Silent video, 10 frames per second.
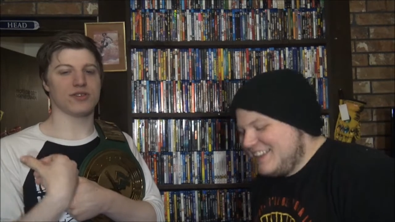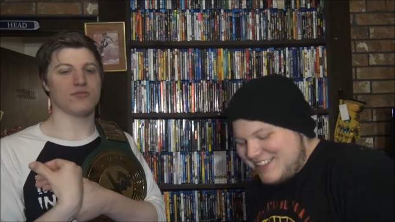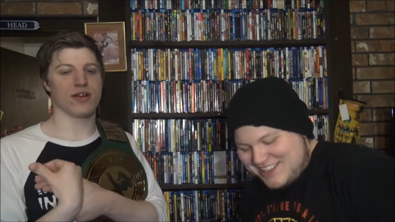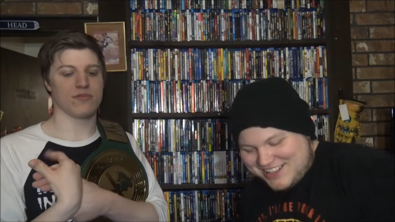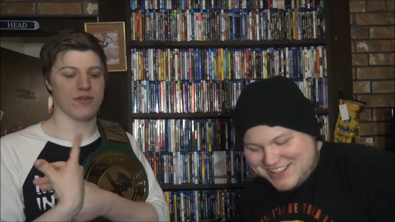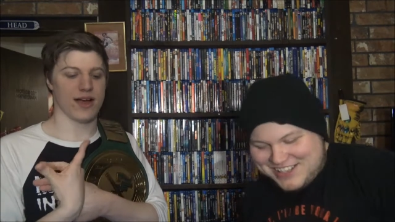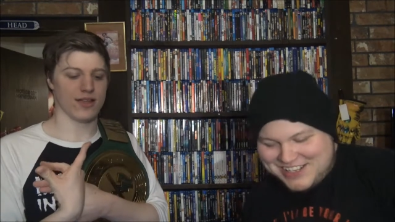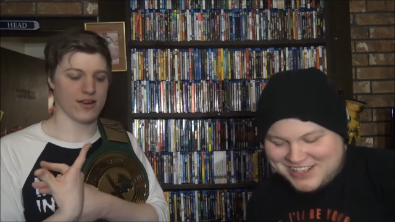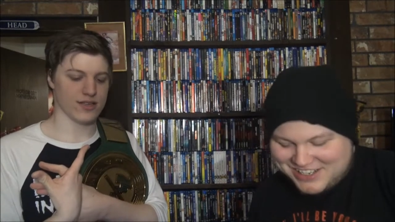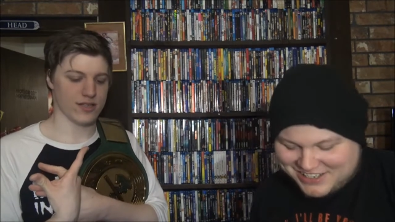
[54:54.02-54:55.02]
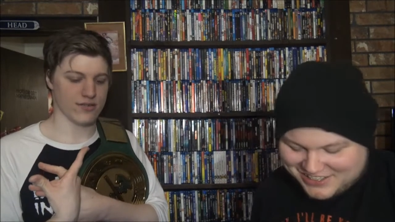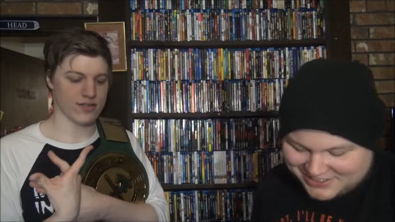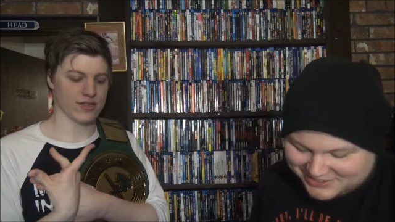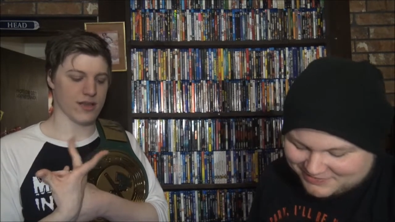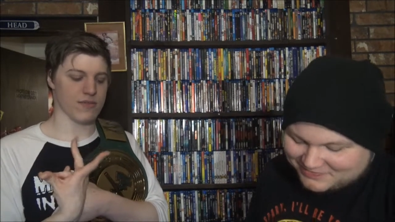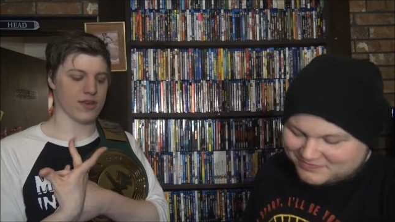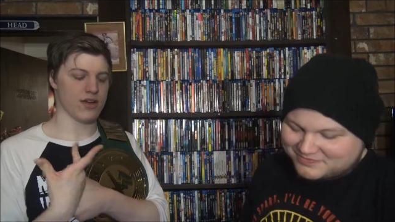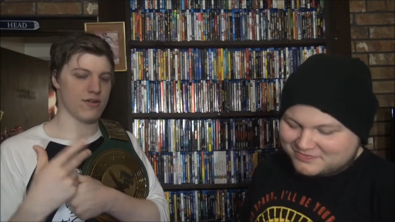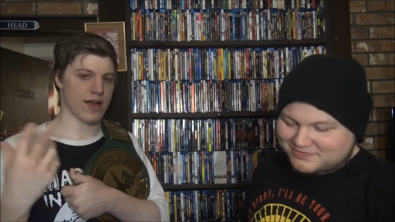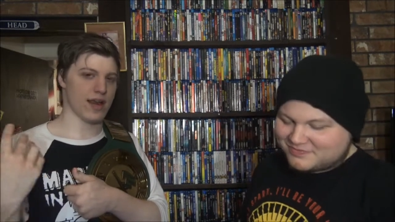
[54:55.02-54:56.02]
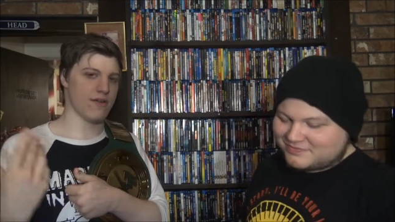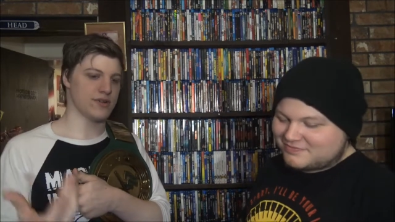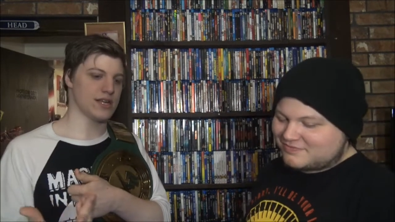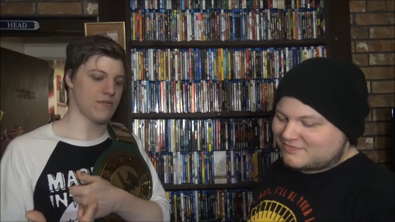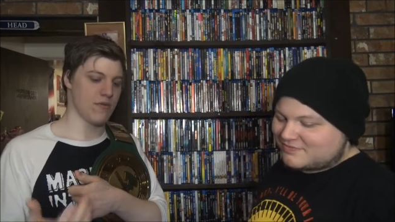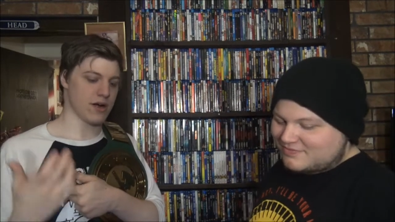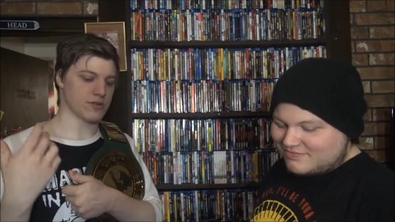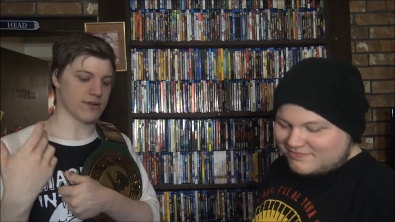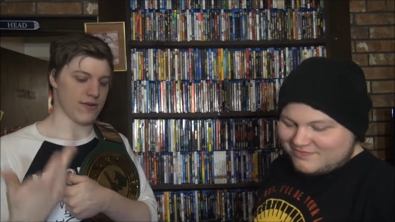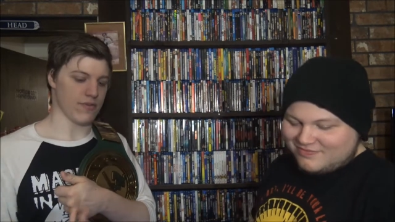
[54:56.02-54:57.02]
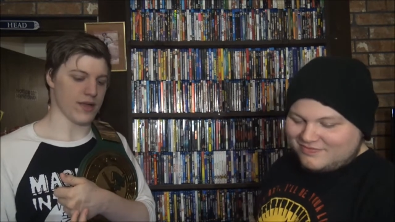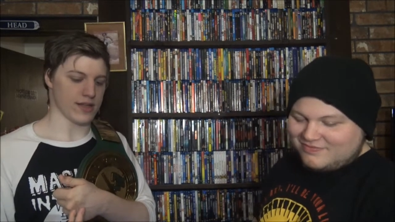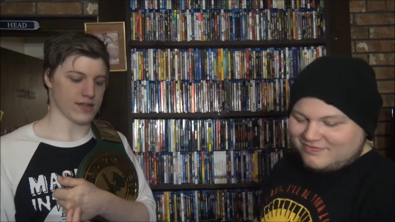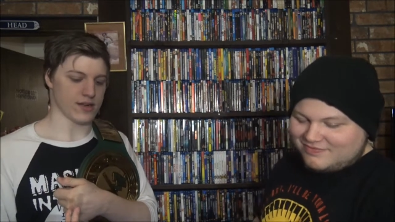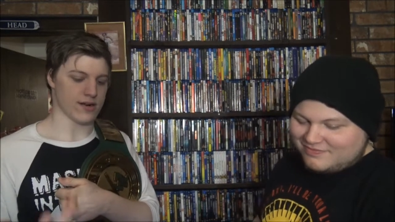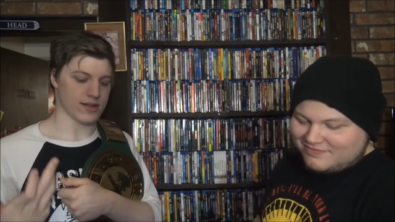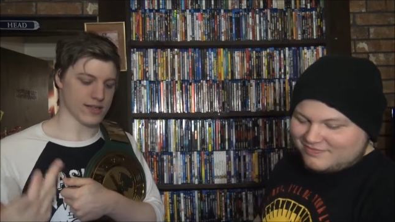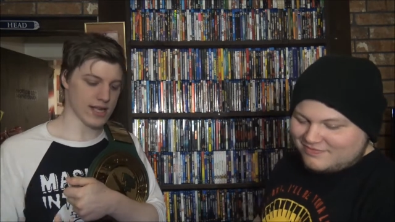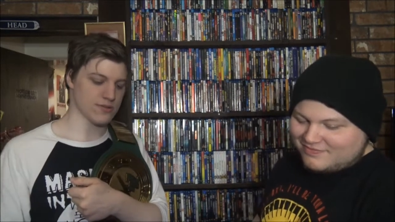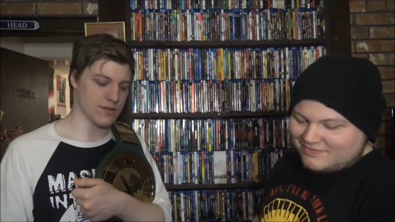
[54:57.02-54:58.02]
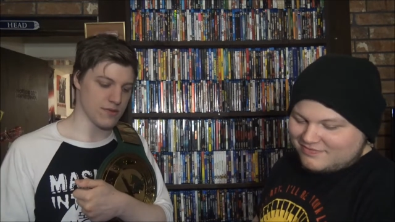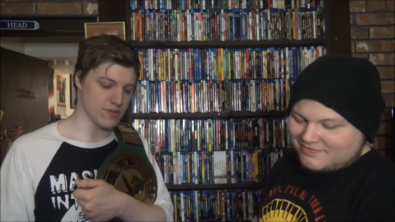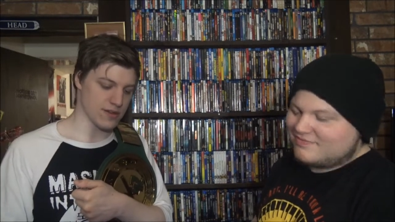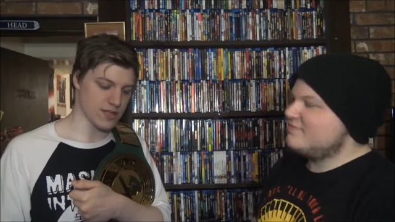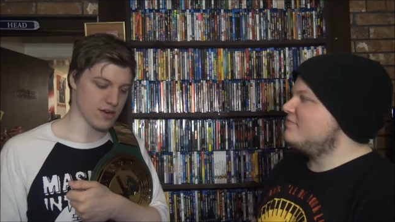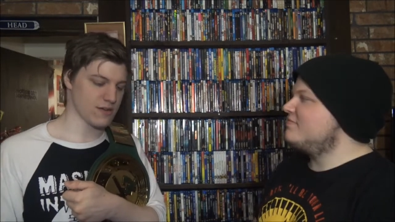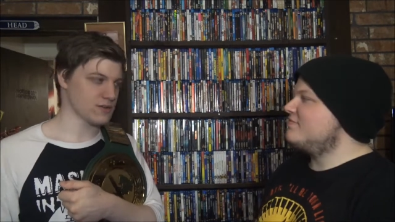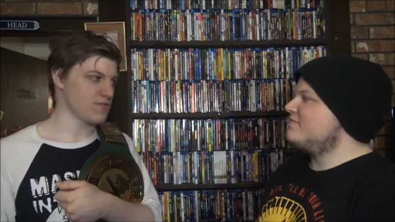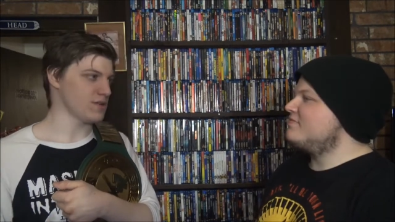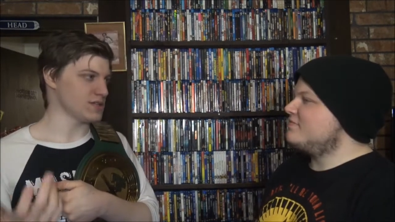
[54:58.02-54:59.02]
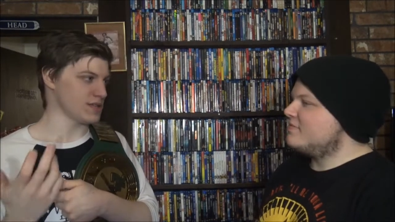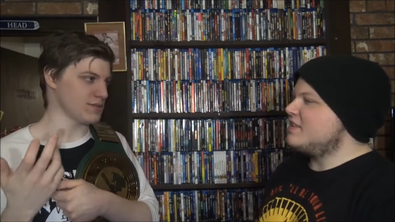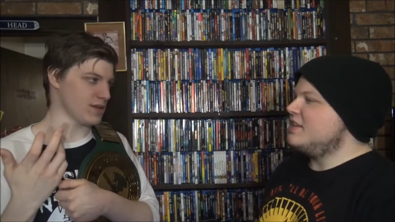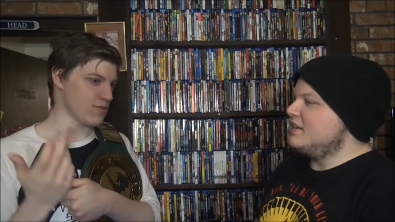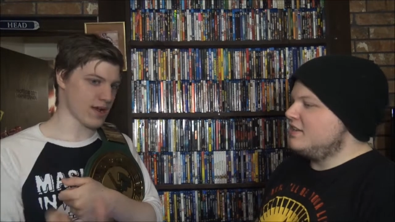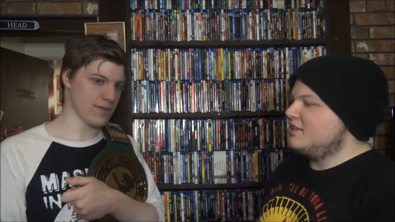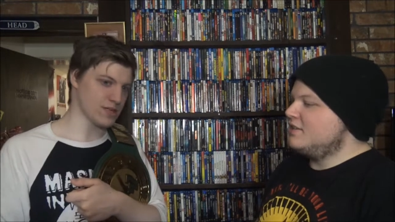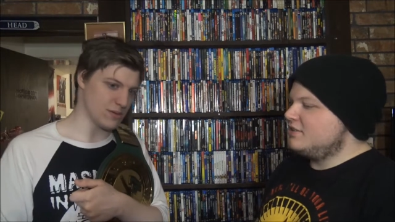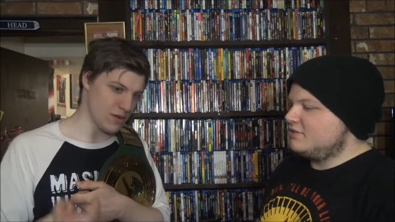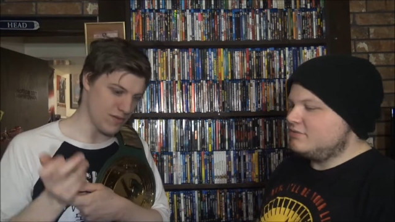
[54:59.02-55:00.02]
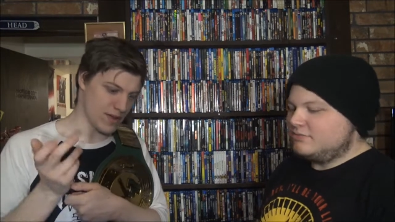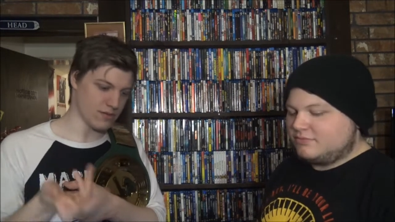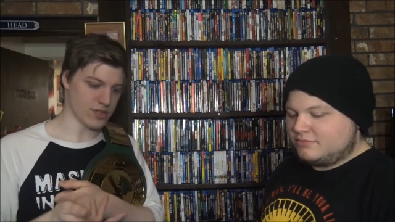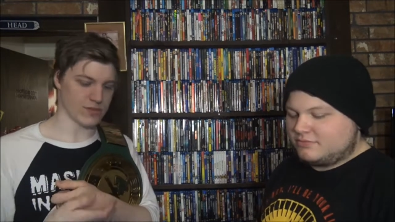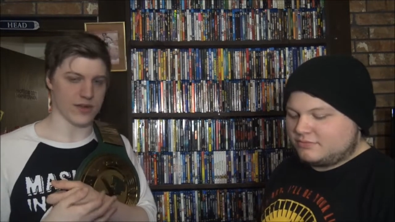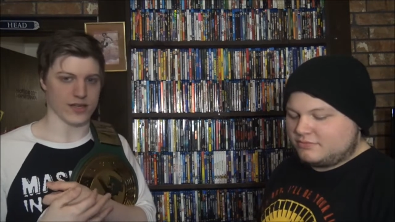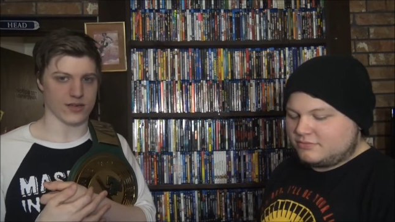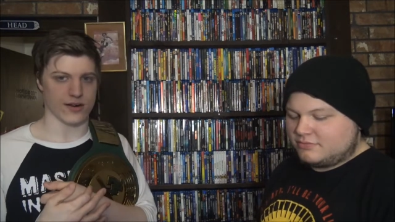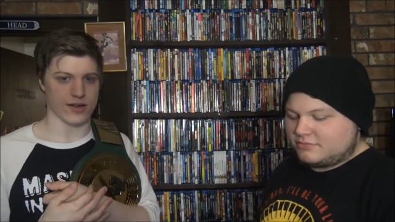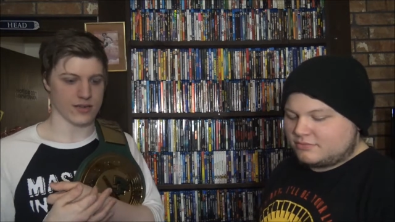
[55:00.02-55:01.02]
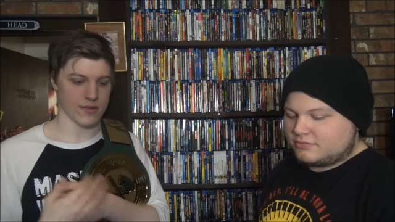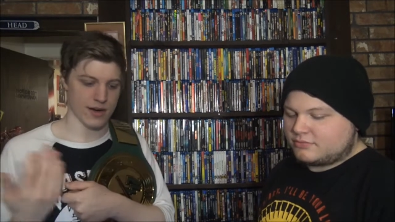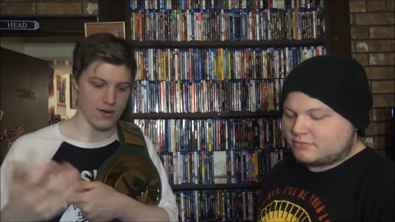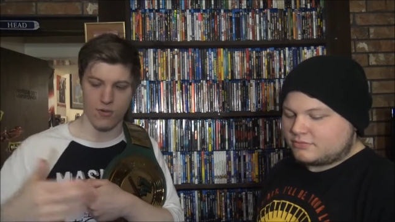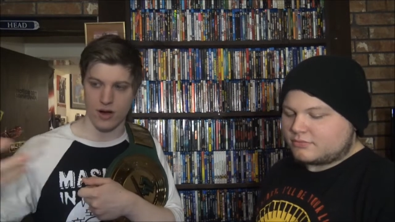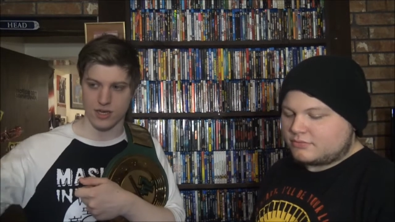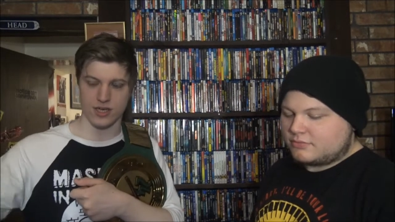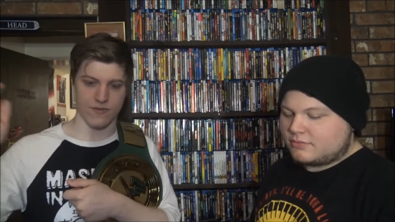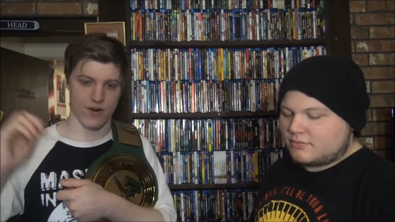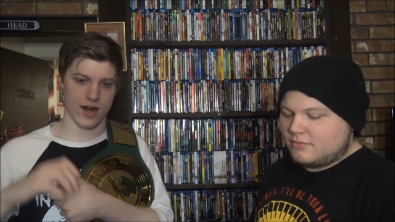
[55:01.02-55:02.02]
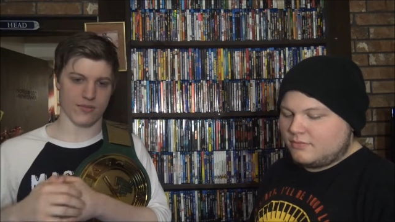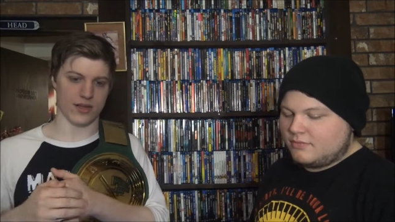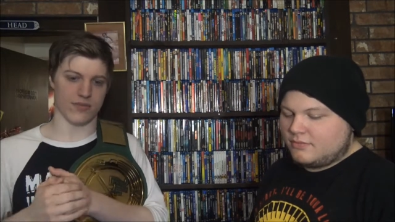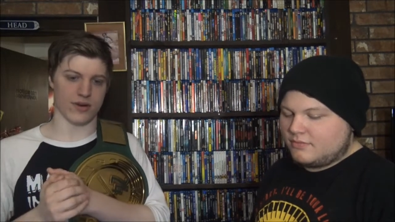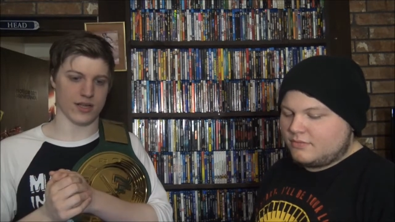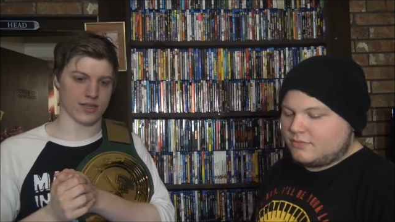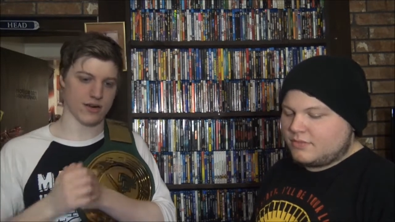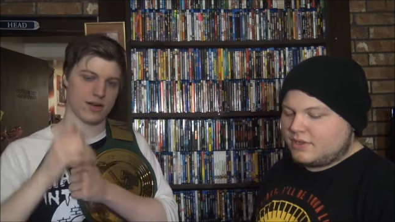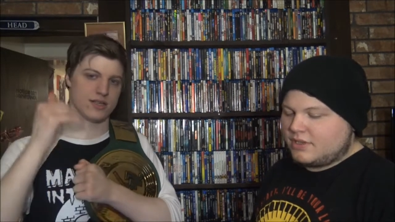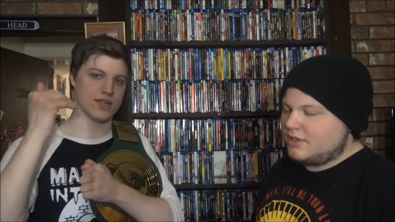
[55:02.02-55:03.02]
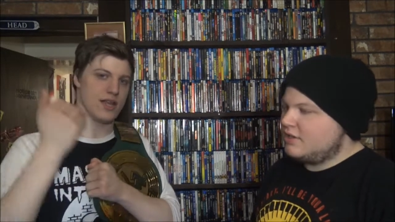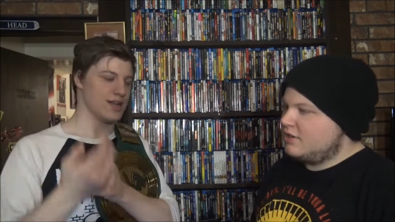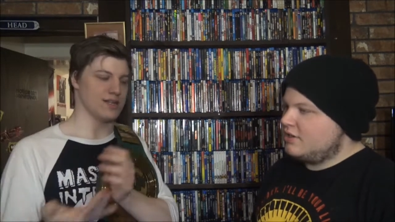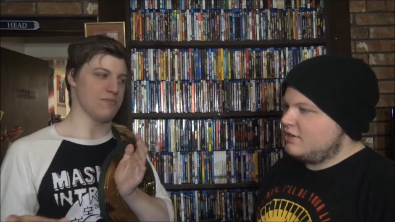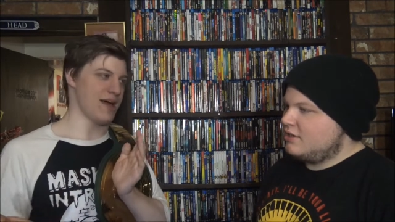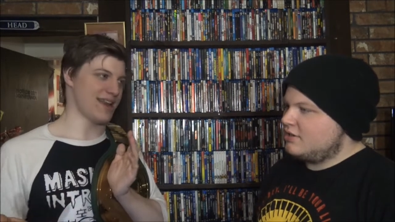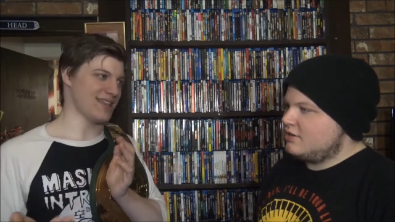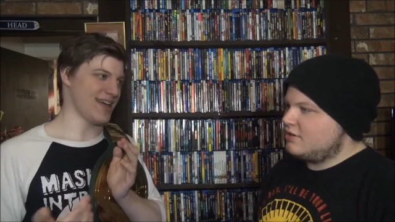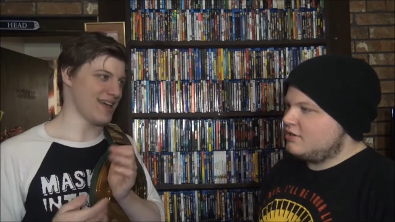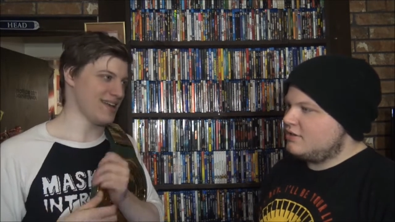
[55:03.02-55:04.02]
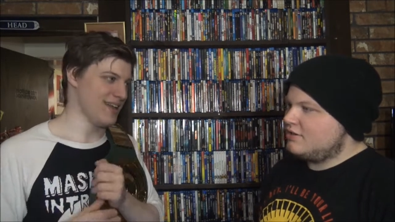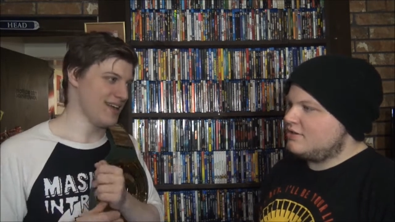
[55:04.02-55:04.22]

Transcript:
Speaker 1: are no rape, no Highlander sequels. Let me know, and every time I watch one, I will be on Stardust. That's what I'm going to use my Stardust for, is anyone that recommends me a movie, it'll just be on Stardust. I'm not going to watch stuff randomly and put it on Stardust, because I'm bad at that.